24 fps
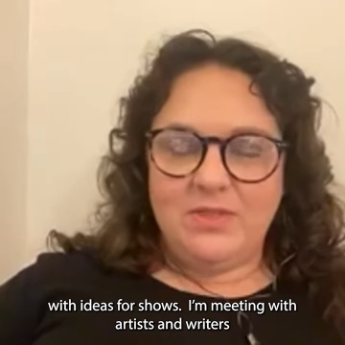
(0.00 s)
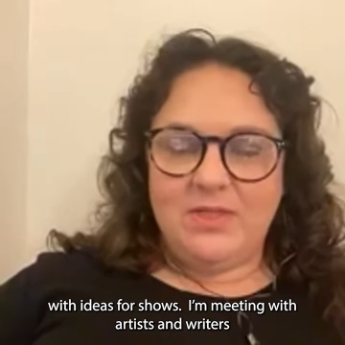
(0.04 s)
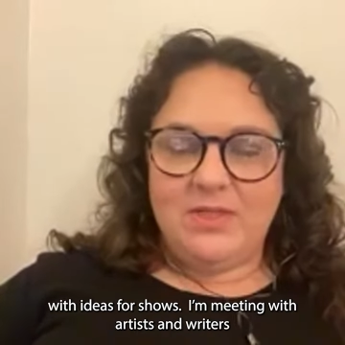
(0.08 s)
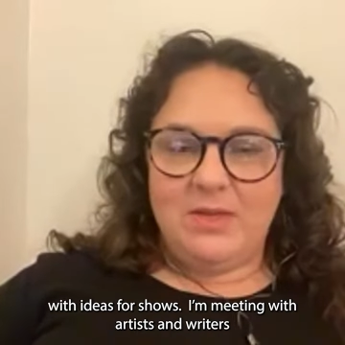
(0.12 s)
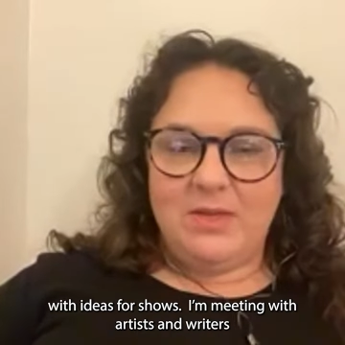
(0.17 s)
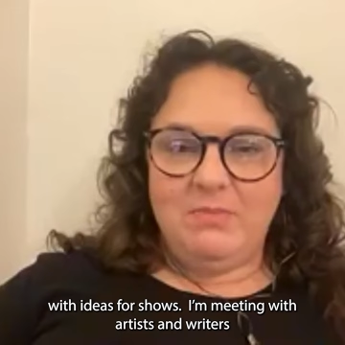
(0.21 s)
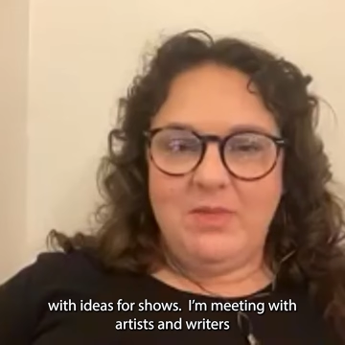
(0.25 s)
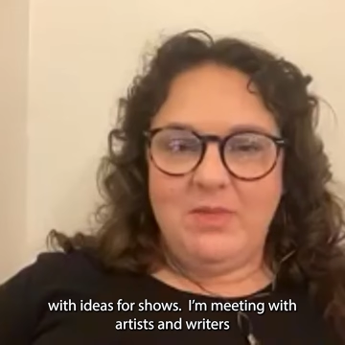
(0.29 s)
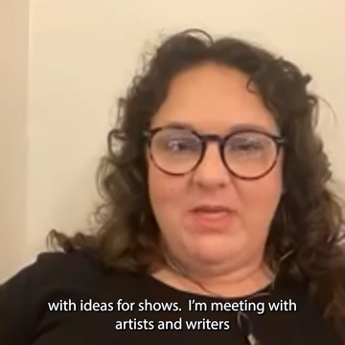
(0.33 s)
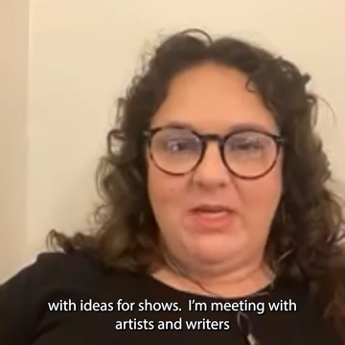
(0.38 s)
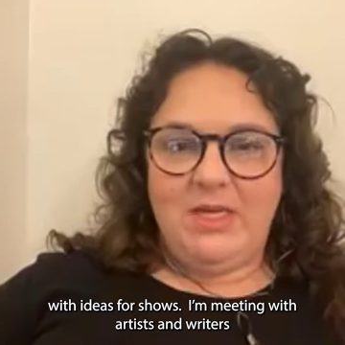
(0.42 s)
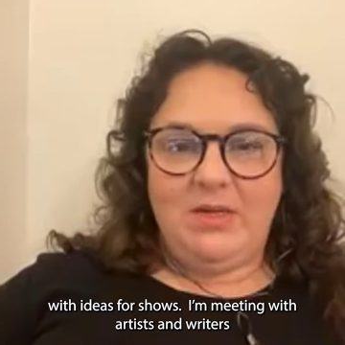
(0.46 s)
I'm
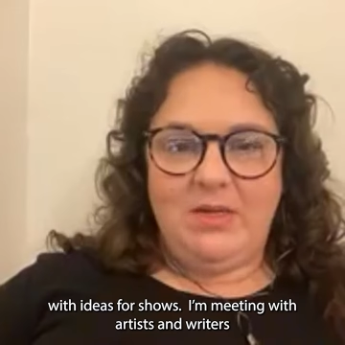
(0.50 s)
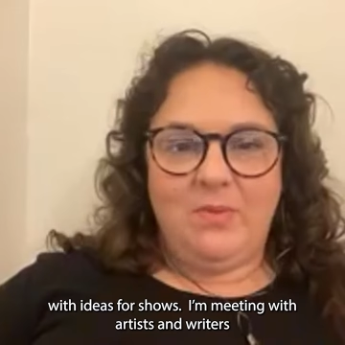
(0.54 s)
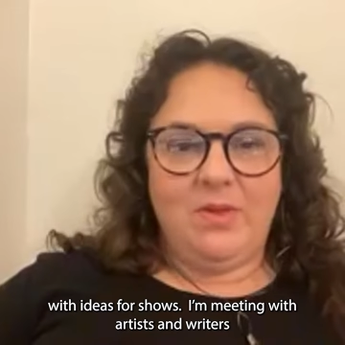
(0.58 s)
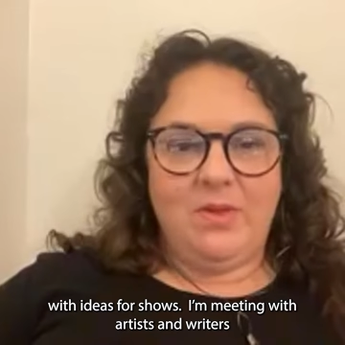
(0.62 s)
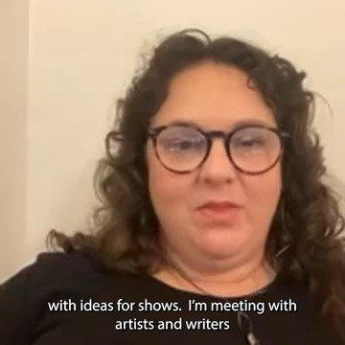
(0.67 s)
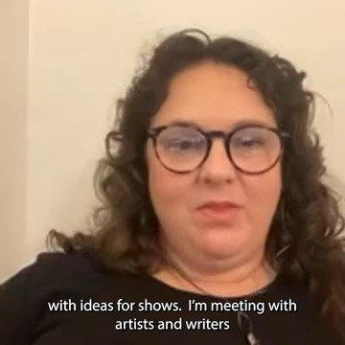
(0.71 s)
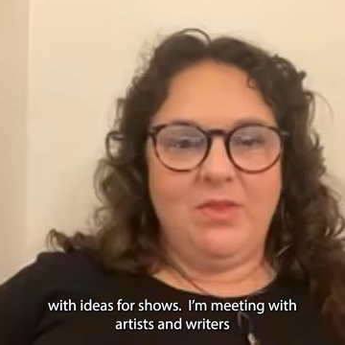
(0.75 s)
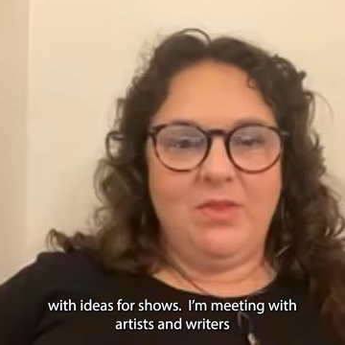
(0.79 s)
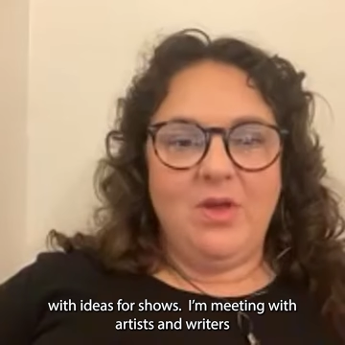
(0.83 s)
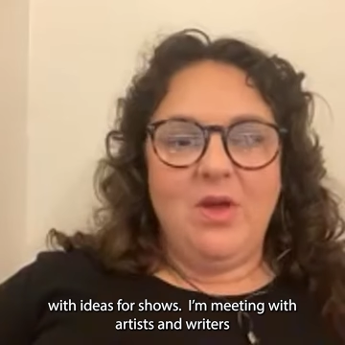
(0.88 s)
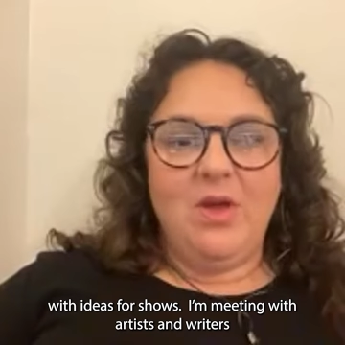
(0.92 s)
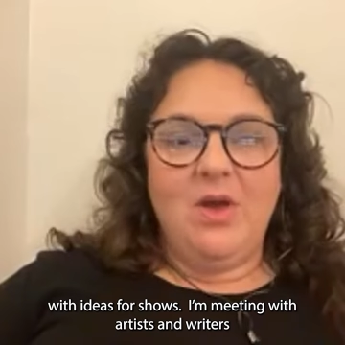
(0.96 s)
meeting with
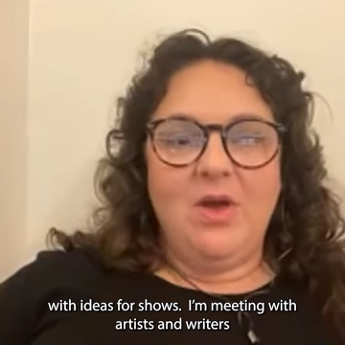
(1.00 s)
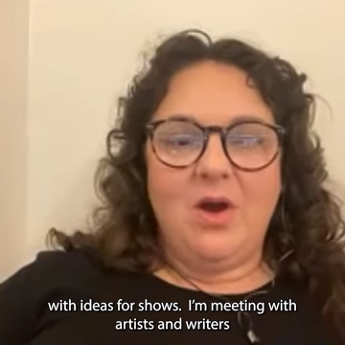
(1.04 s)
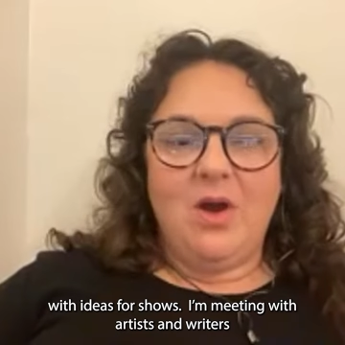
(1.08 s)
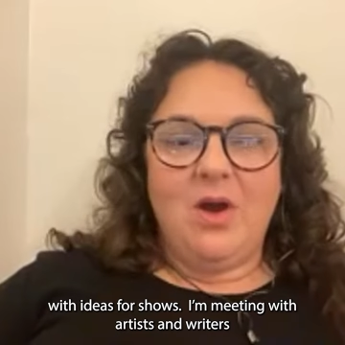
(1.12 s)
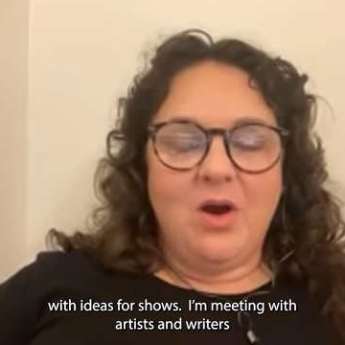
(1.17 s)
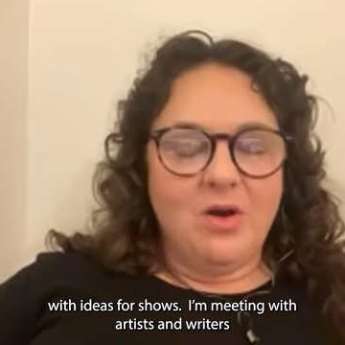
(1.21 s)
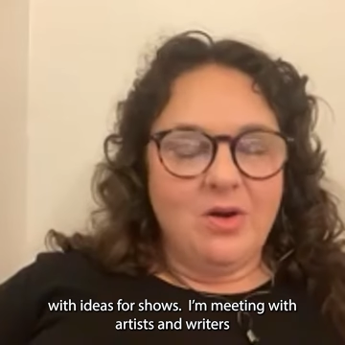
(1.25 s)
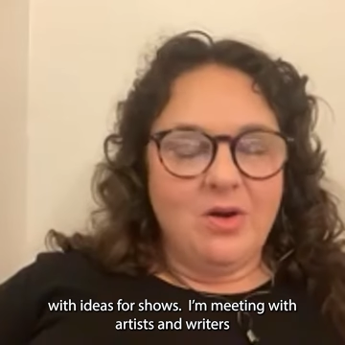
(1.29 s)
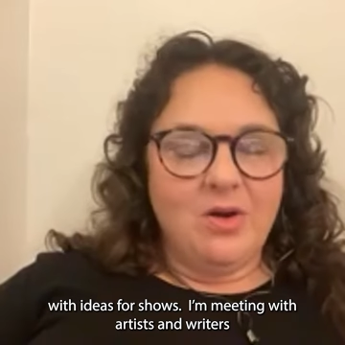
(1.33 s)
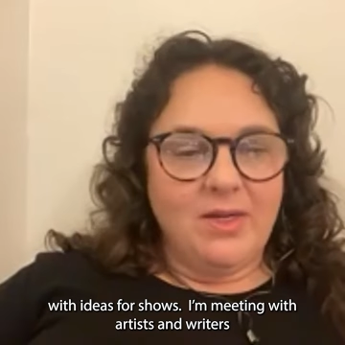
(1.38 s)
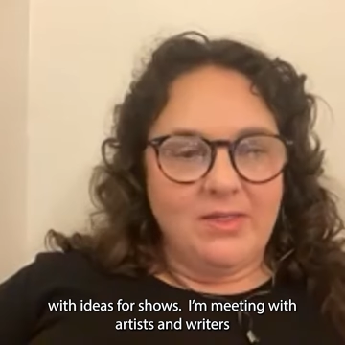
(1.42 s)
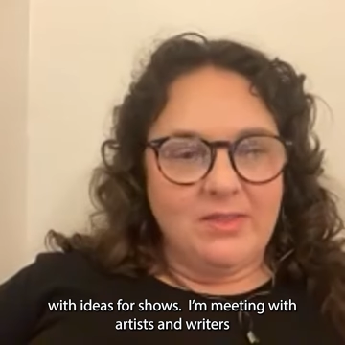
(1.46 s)

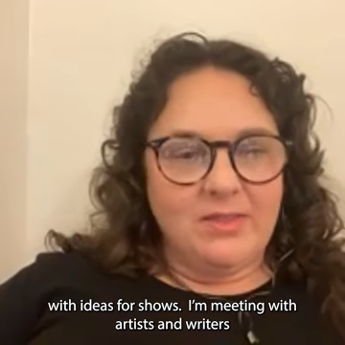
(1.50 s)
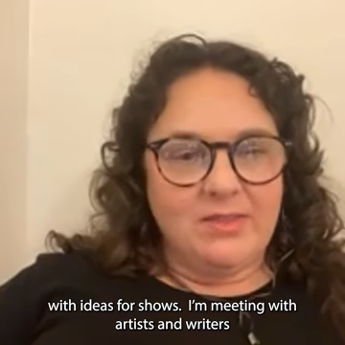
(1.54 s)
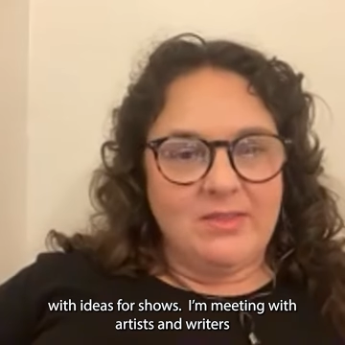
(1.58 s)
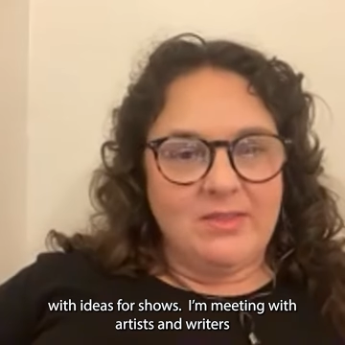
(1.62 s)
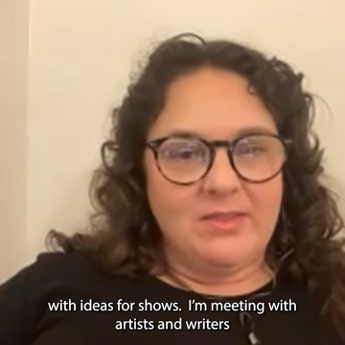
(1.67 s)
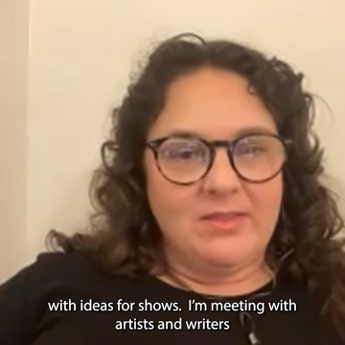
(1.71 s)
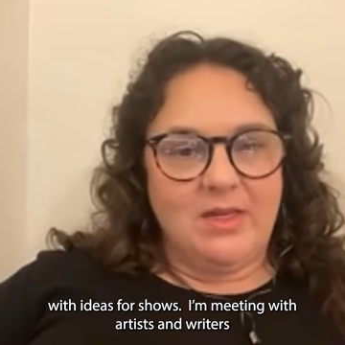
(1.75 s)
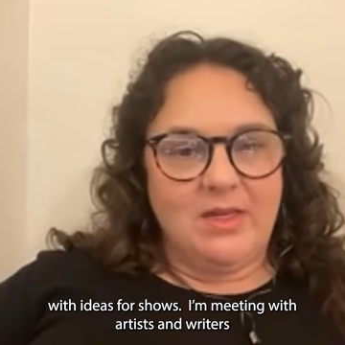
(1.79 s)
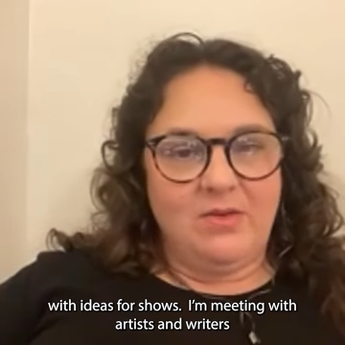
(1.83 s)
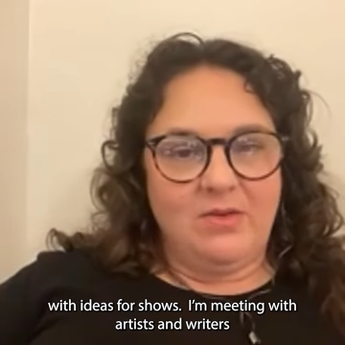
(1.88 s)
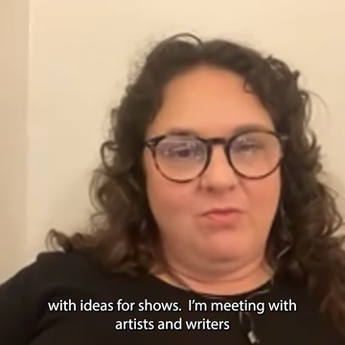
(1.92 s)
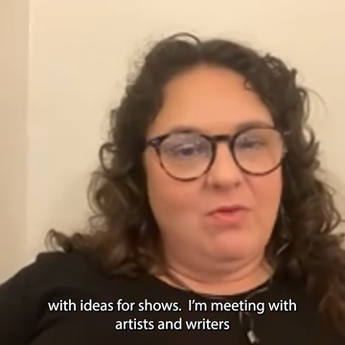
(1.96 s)
artists
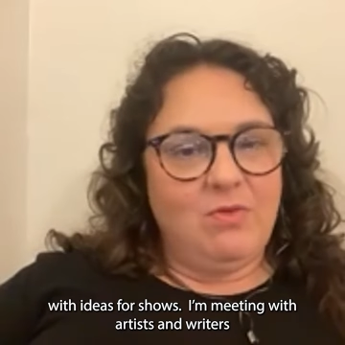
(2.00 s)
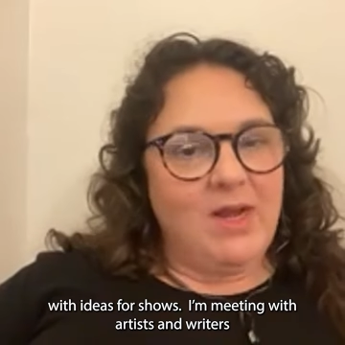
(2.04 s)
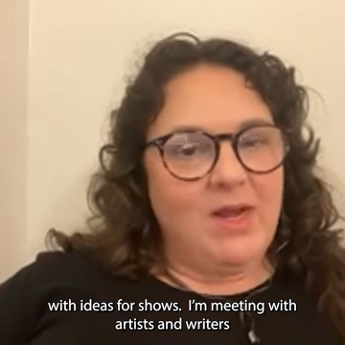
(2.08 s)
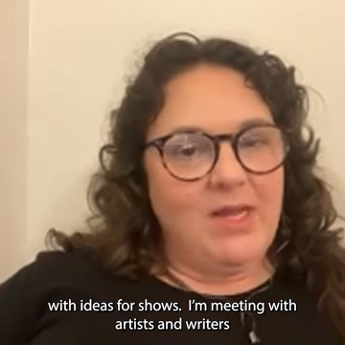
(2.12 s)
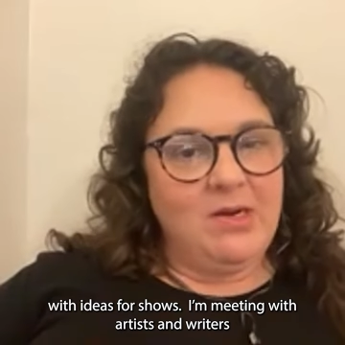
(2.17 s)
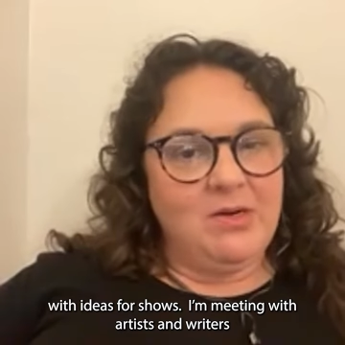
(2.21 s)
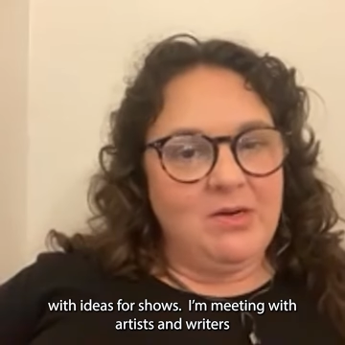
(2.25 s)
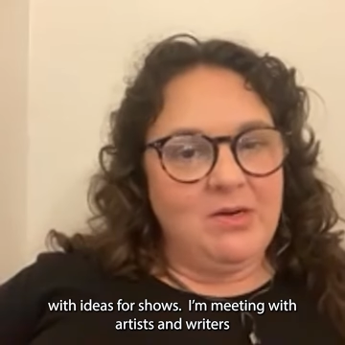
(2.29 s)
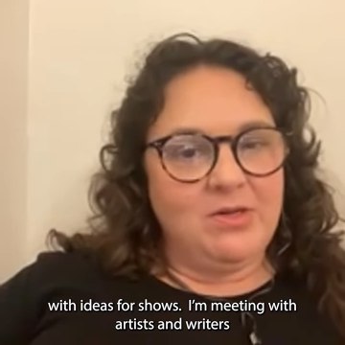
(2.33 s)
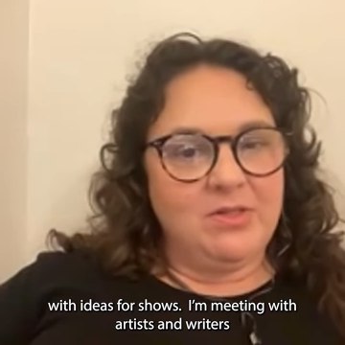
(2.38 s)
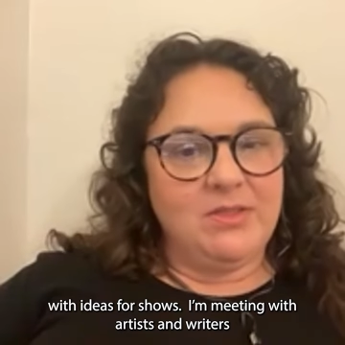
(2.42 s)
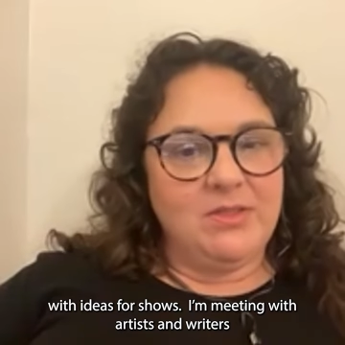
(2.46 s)
and
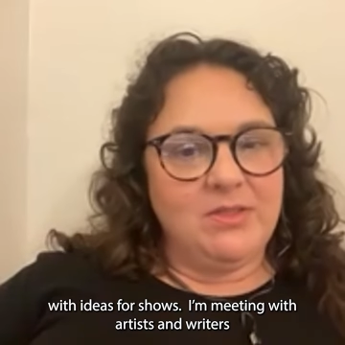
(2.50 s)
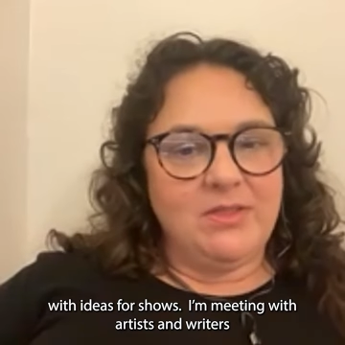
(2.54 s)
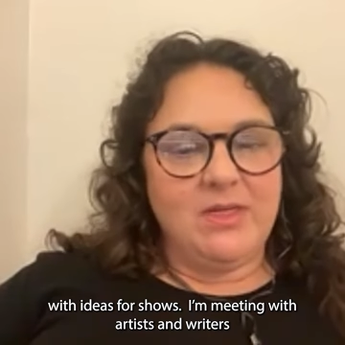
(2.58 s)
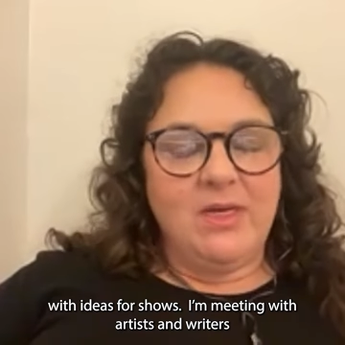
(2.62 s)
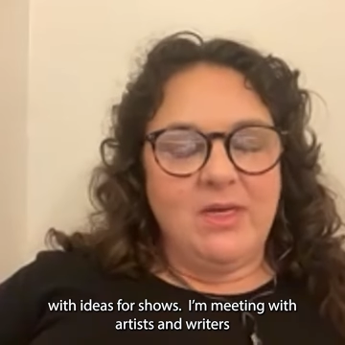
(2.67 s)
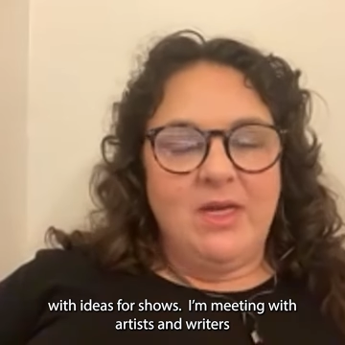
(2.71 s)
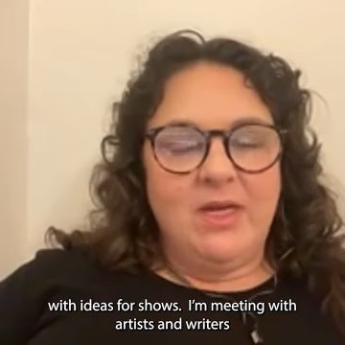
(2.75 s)
writers.